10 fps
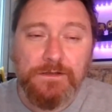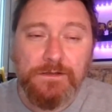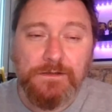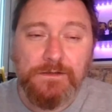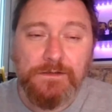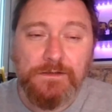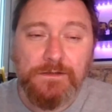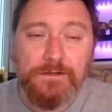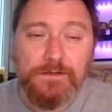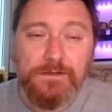
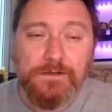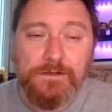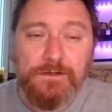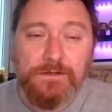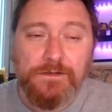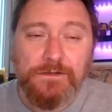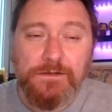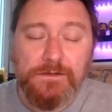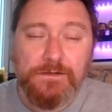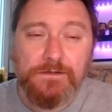
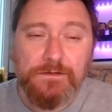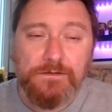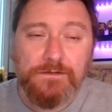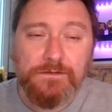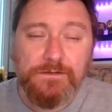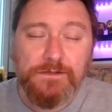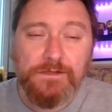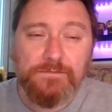The person shown says nothing.